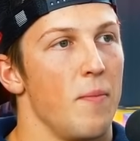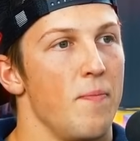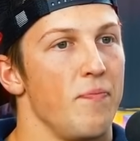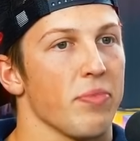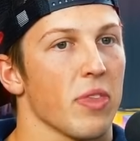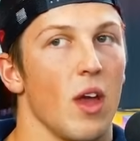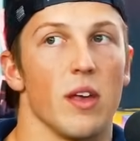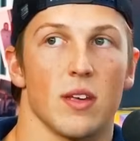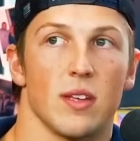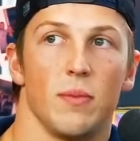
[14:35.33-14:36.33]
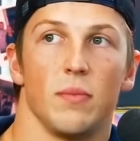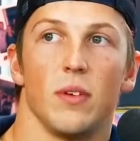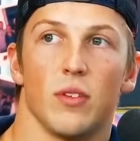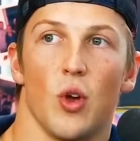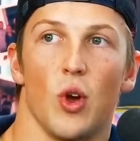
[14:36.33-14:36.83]
makes it clear that
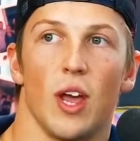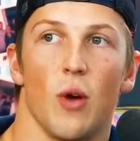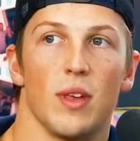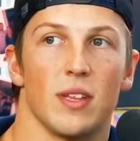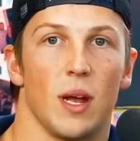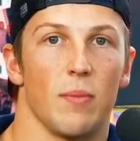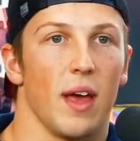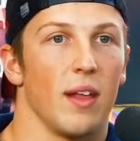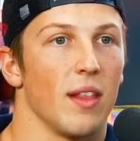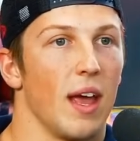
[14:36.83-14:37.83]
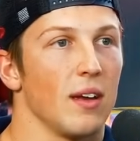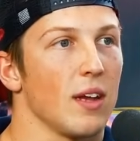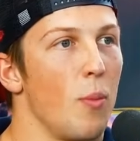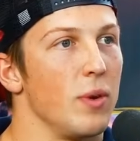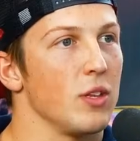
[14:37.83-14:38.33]
Max Verstappen's success with
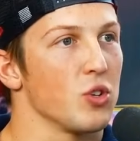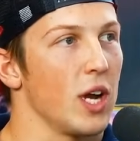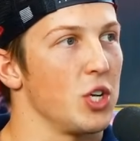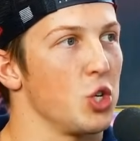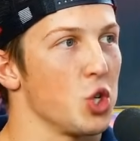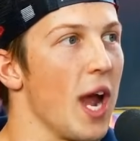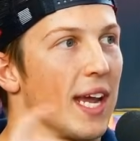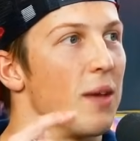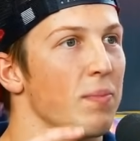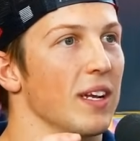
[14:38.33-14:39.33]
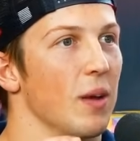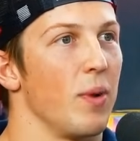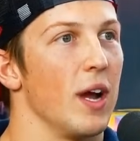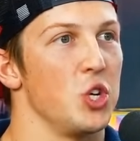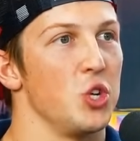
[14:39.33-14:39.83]
the car is no
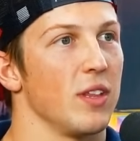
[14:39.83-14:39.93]
accident.